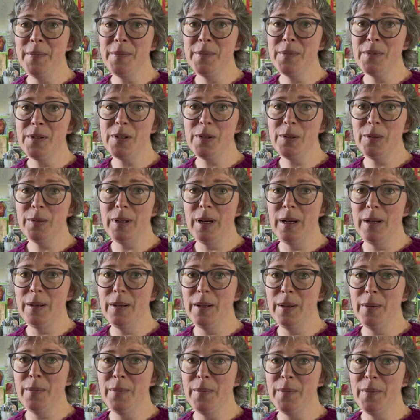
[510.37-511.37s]
So I
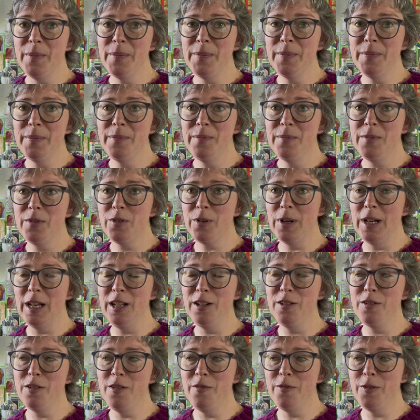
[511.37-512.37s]
am trying
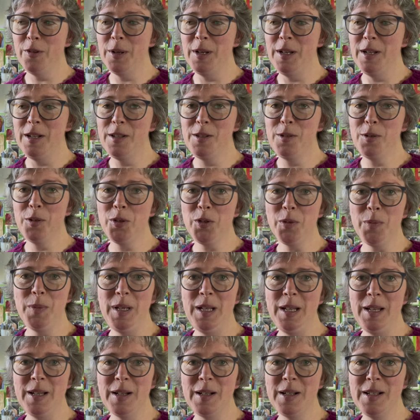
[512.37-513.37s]
to avoid social
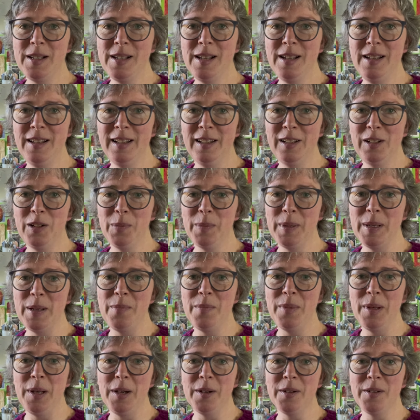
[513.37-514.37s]
media a little bit
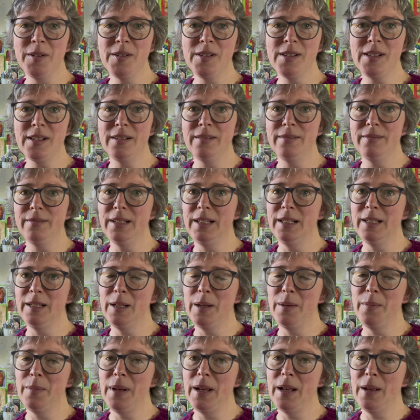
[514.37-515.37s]
because I
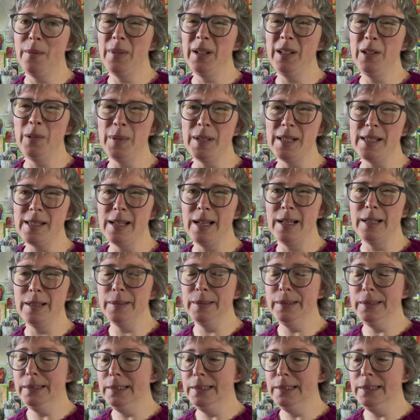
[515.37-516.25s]
am a little bit sad